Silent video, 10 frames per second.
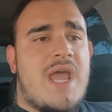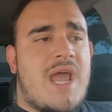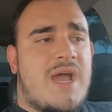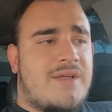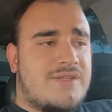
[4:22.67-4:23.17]

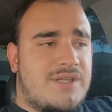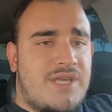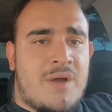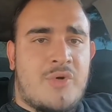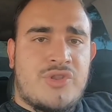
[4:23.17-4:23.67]
And
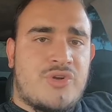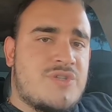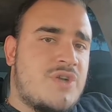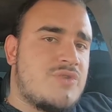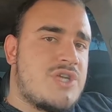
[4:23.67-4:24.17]
the
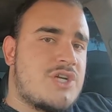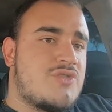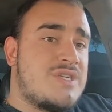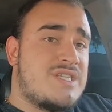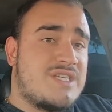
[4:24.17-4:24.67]
M113 was
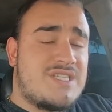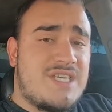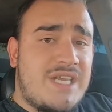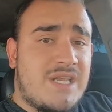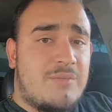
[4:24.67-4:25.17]
actually
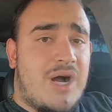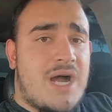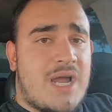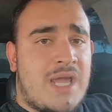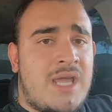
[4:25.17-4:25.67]
succeeded
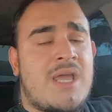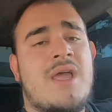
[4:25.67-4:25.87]
by